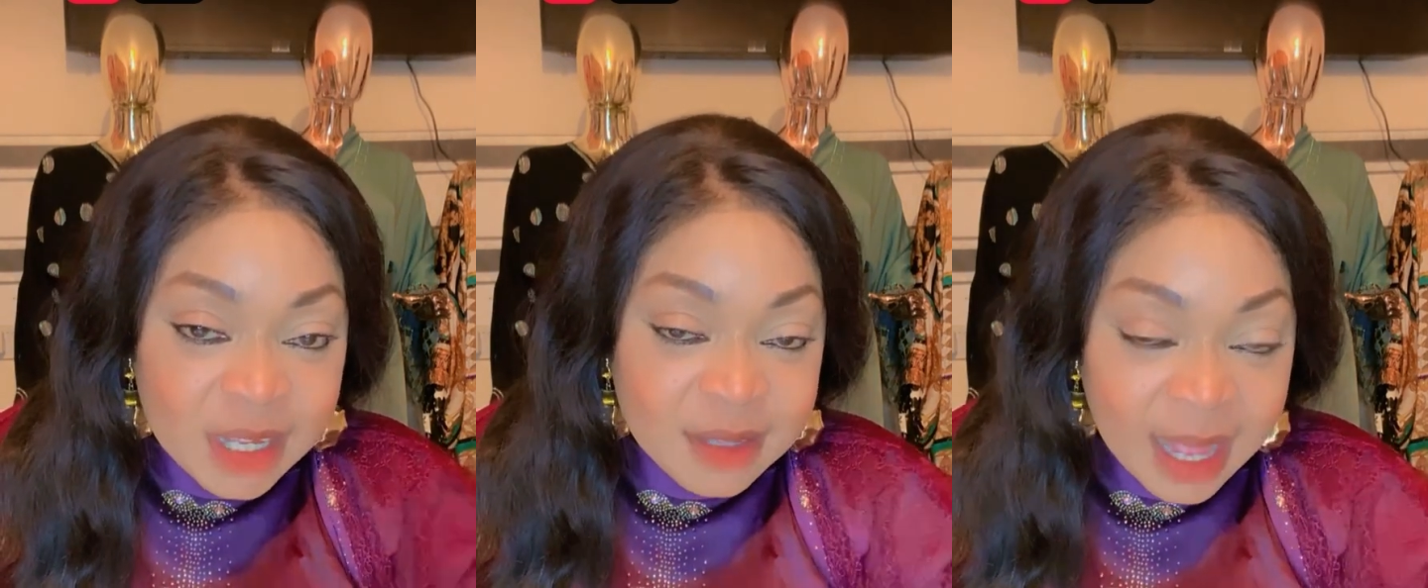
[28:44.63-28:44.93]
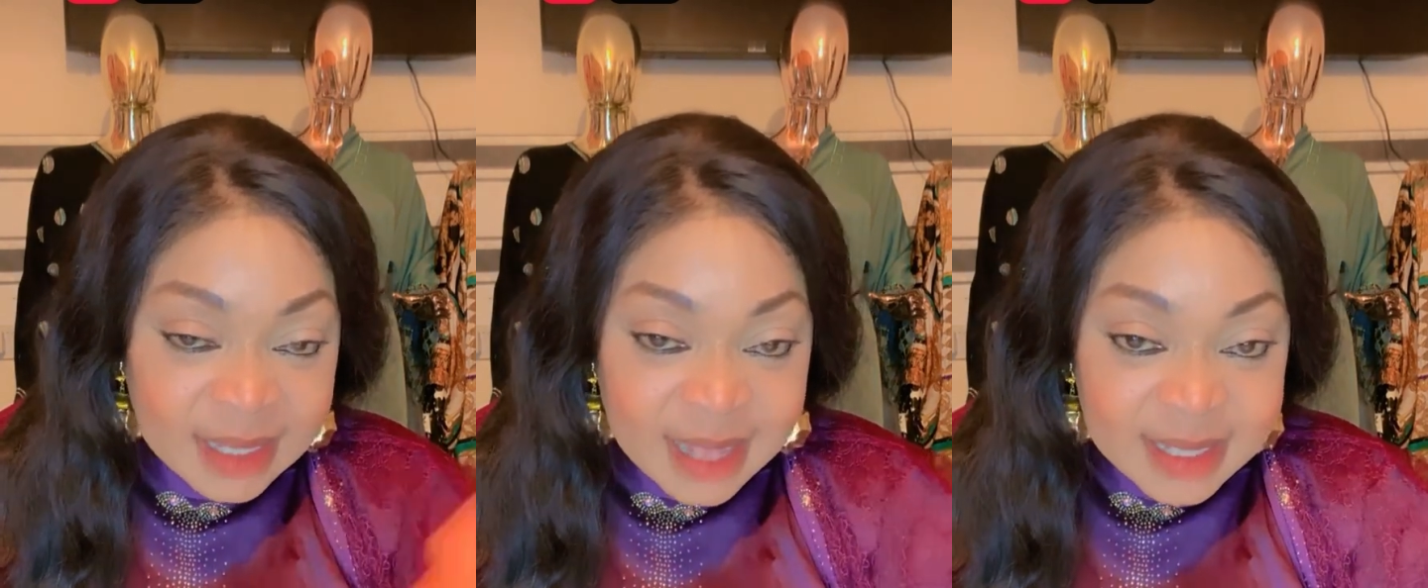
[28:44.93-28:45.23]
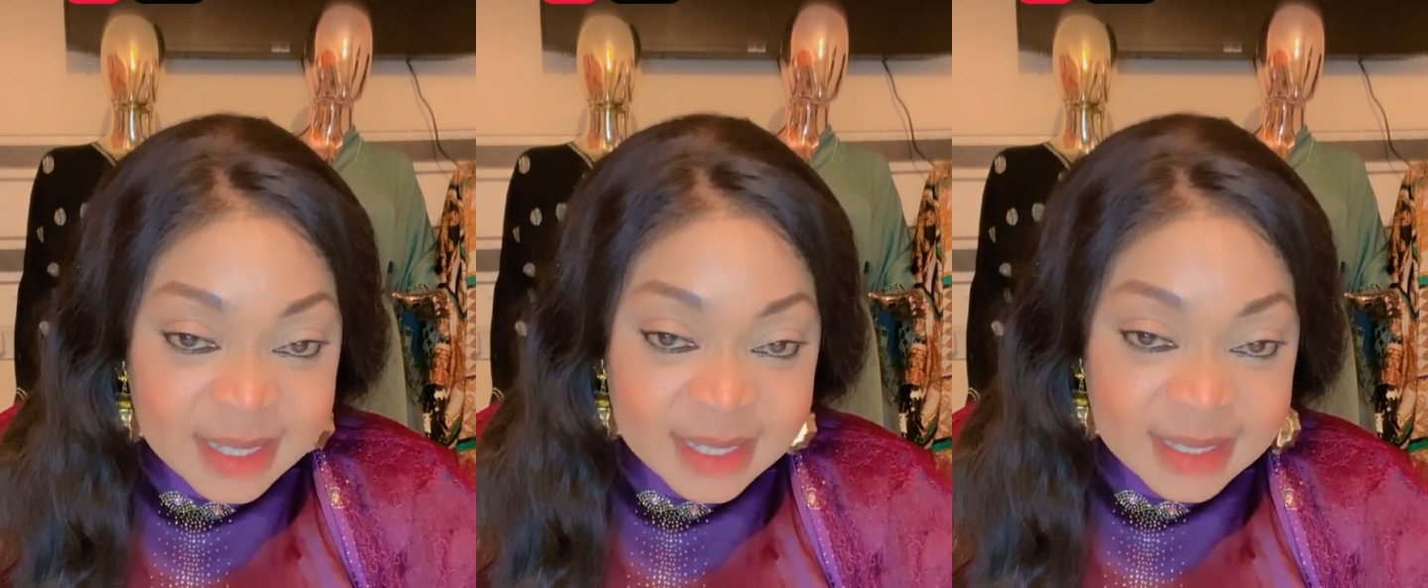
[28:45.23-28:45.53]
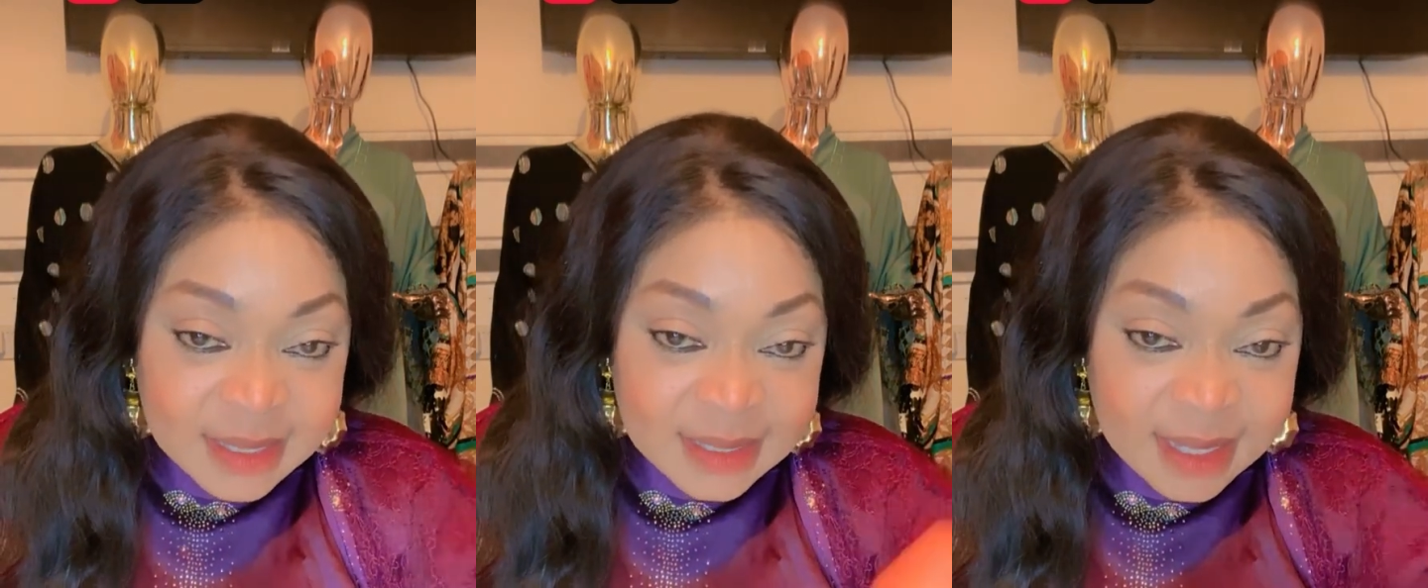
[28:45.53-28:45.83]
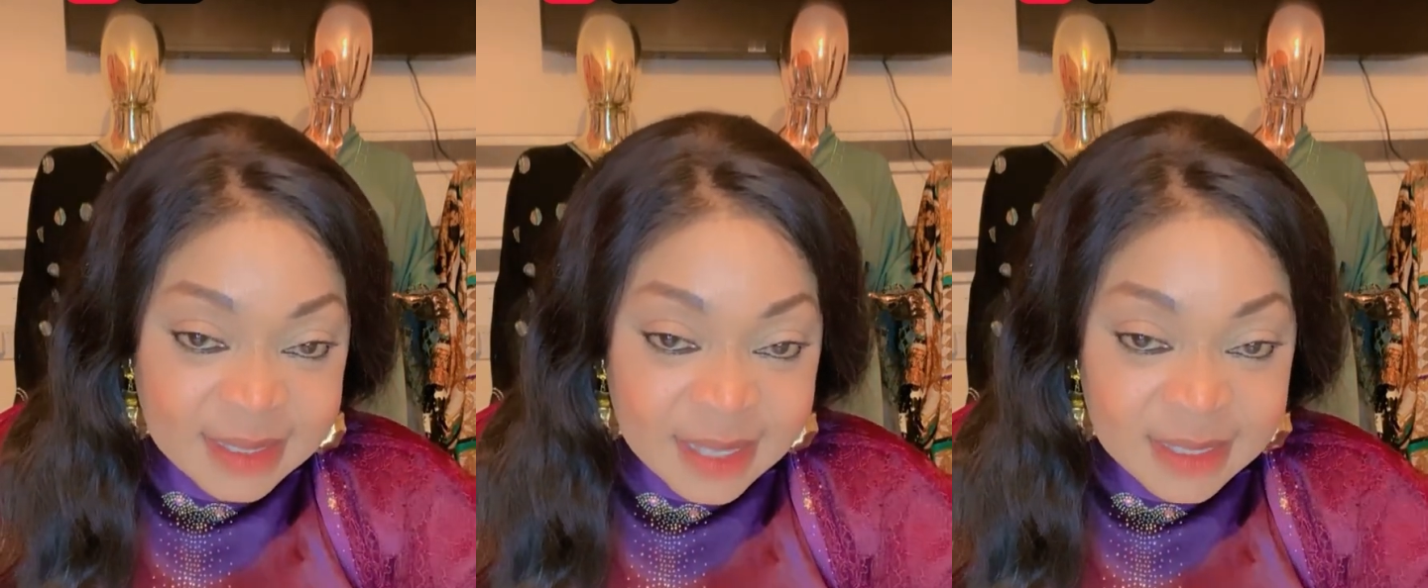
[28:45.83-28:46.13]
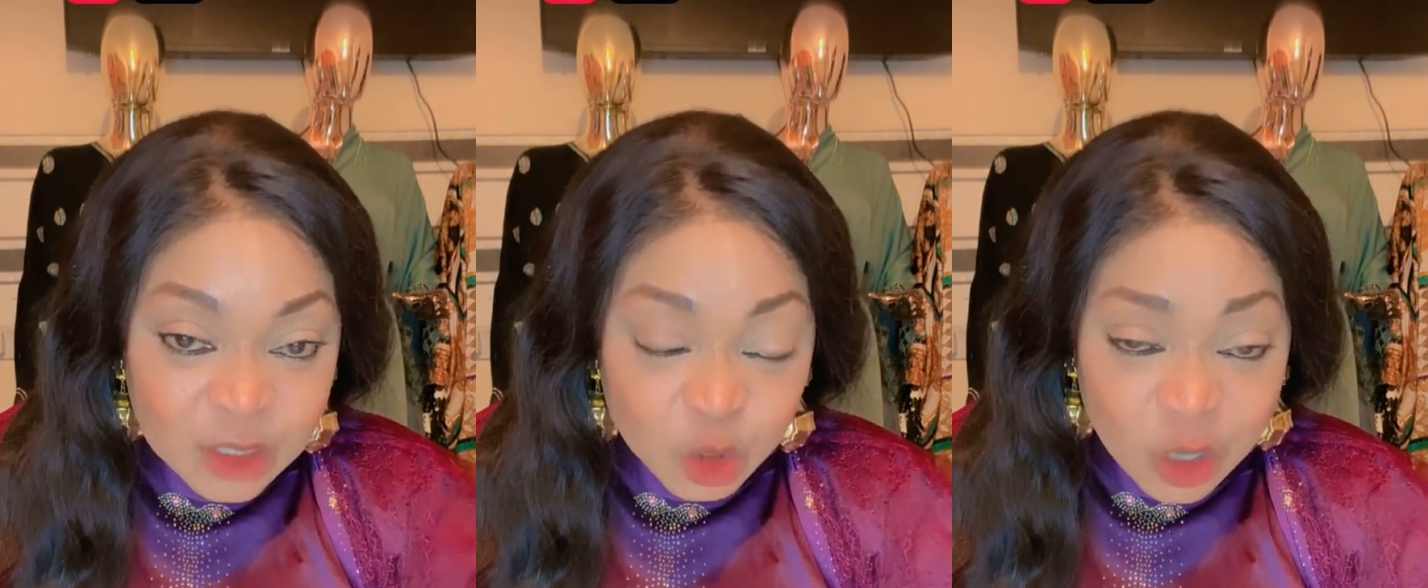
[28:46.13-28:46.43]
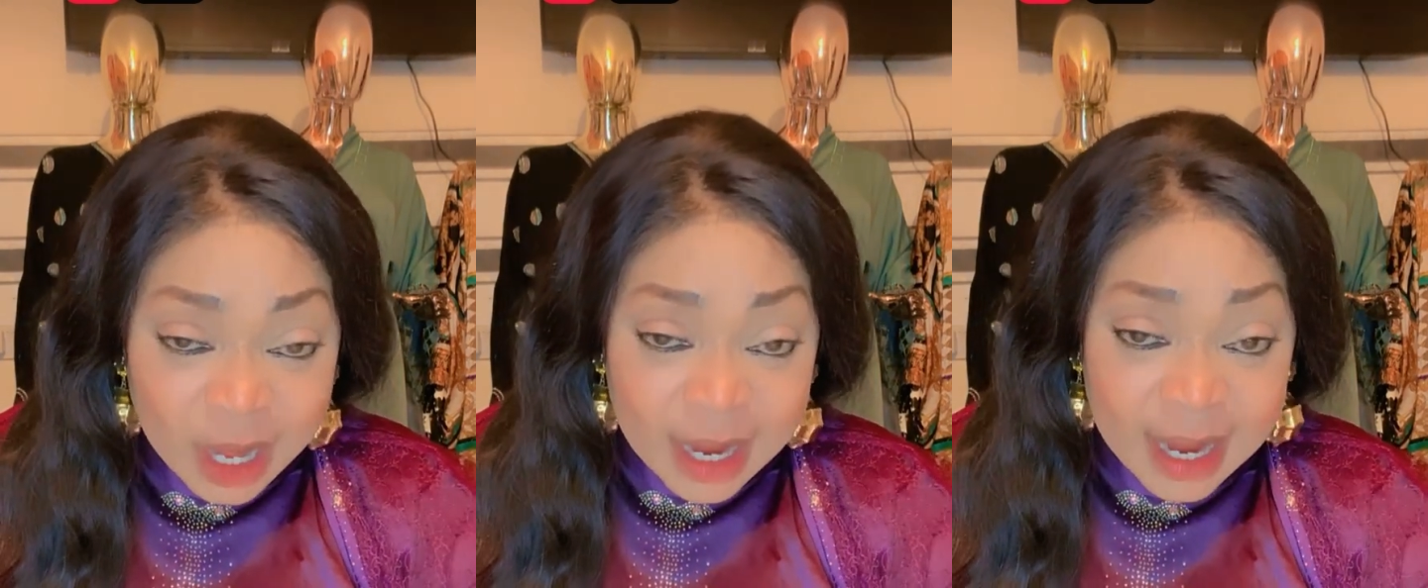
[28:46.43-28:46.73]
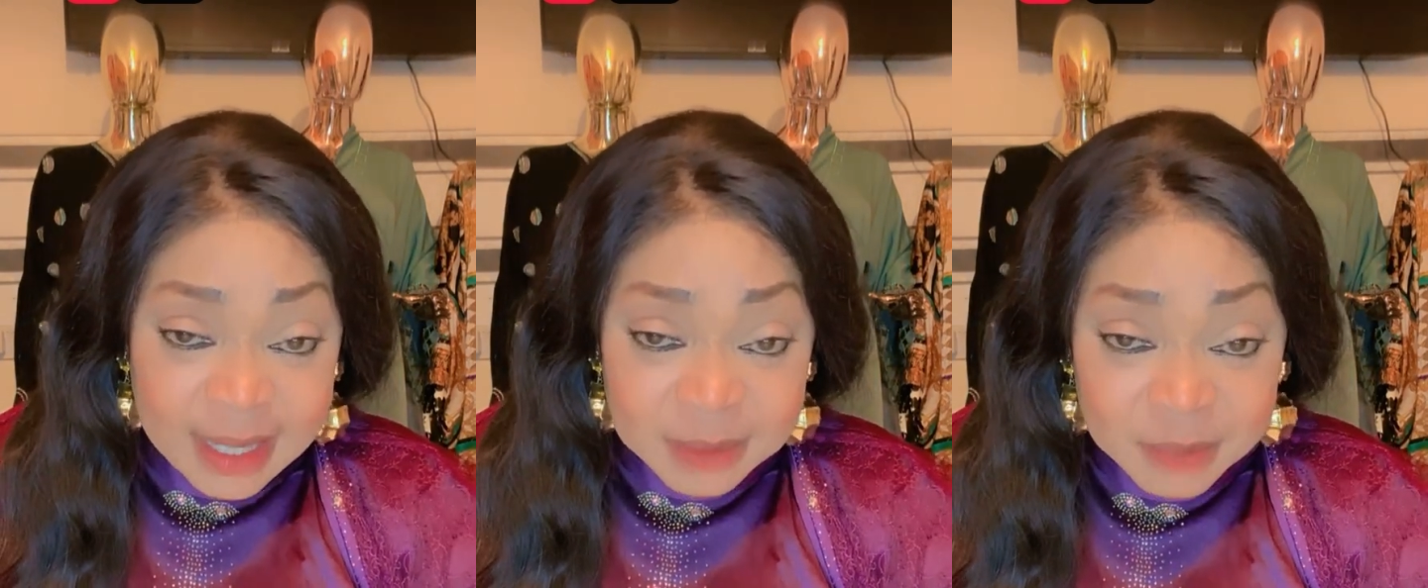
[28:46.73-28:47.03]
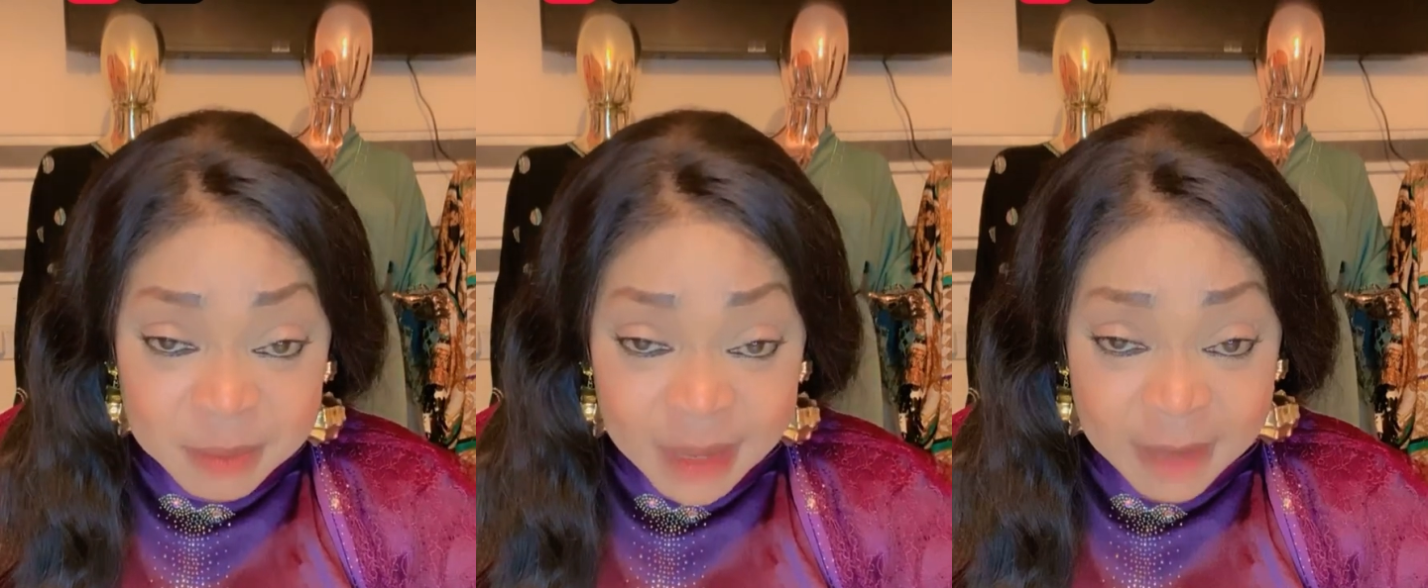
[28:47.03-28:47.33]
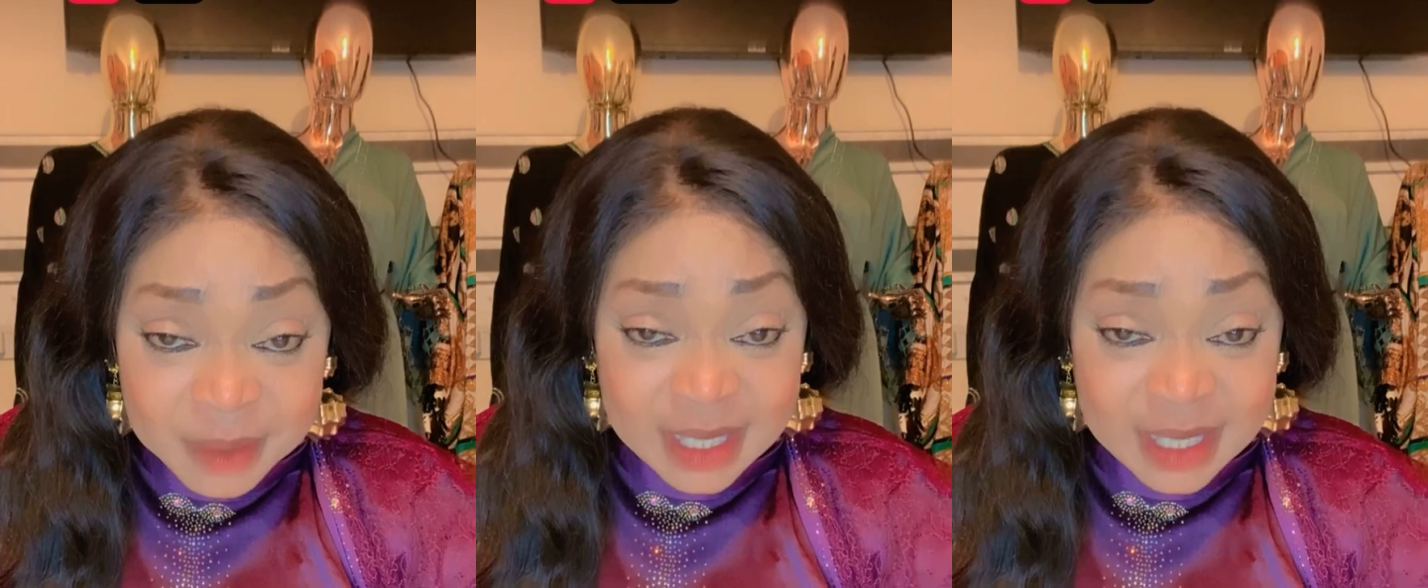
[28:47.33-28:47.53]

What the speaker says: when God Daniel said, they said she should go and carry paper.